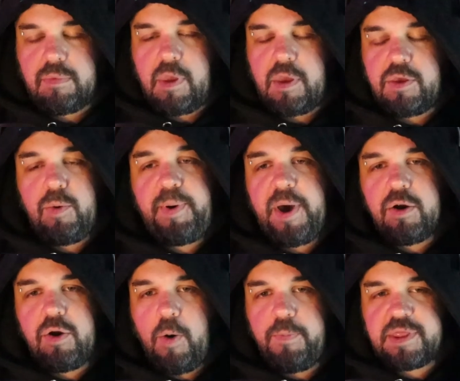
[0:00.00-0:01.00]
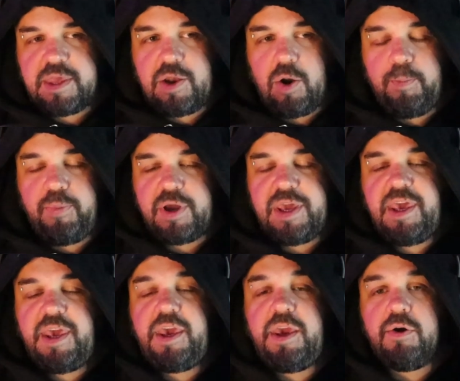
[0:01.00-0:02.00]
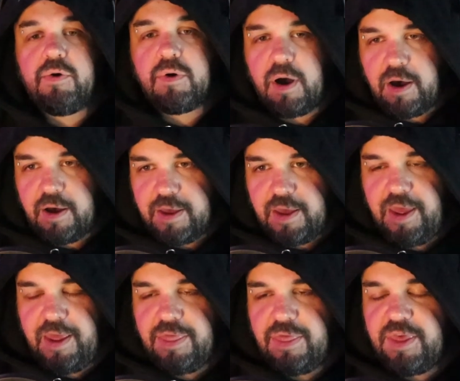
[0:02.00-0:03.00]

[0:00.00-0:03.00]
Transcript: you better hope that they don't put Kira in